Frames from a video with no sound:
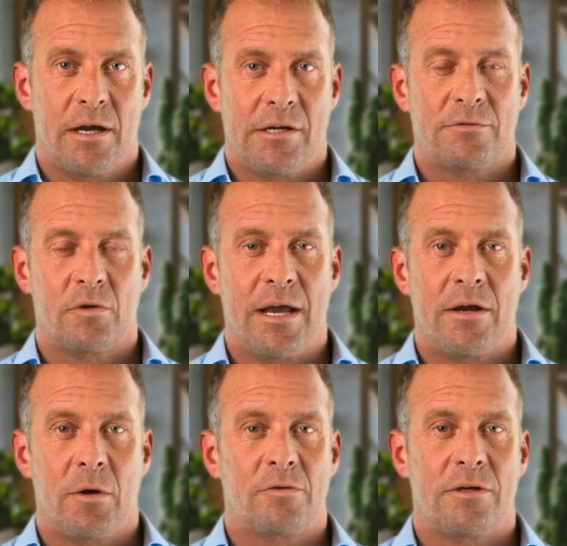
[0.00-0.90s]
This will
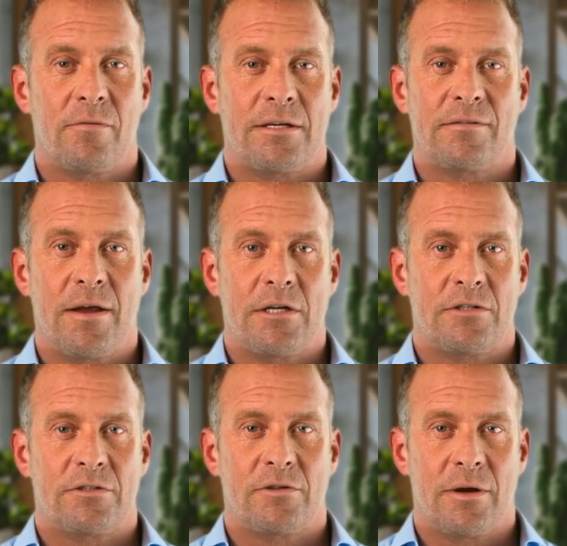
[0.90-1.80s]
take you to the
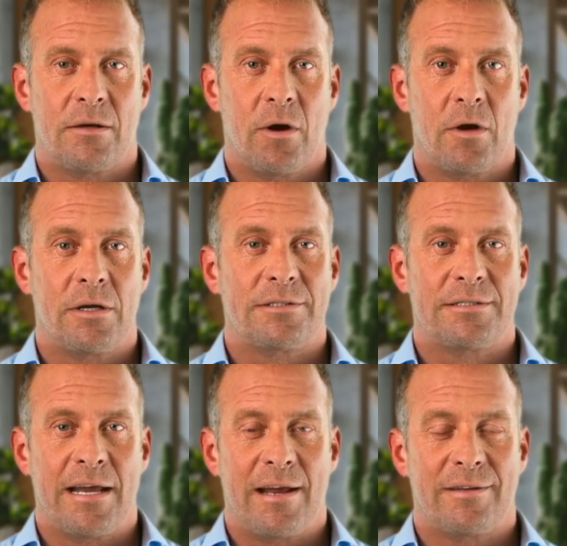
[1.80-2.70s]
reservation screen where you can
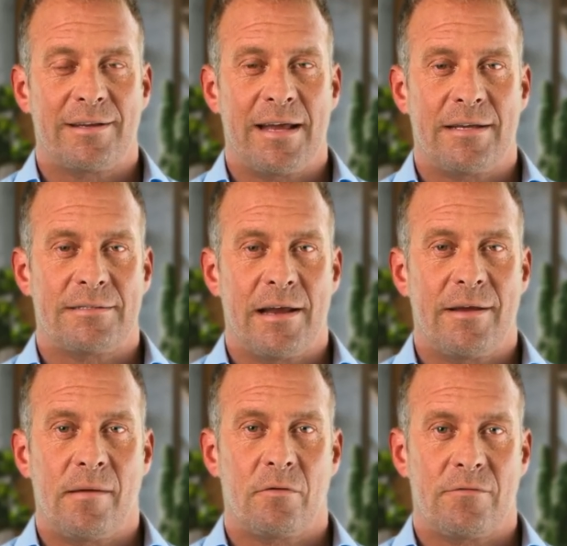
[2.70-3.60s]
select the date and
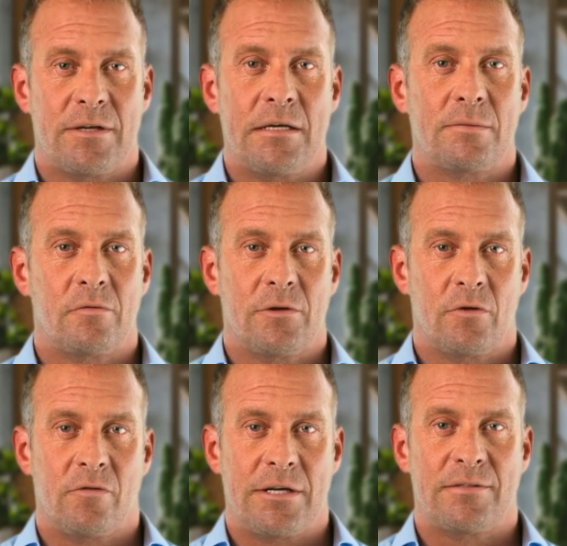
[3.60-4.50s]
number of people for
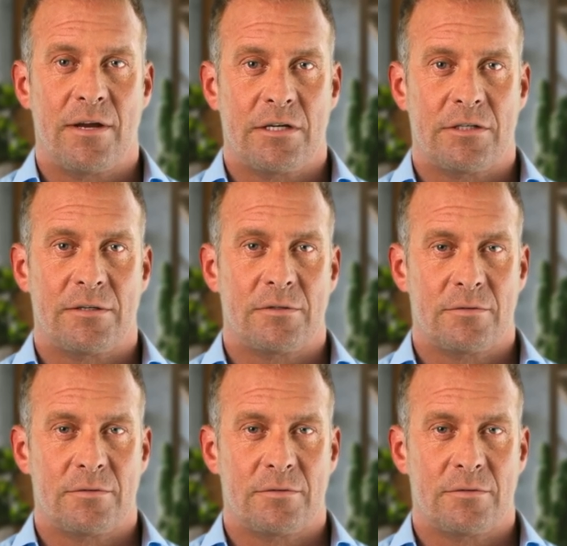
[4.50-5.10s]
your reservation.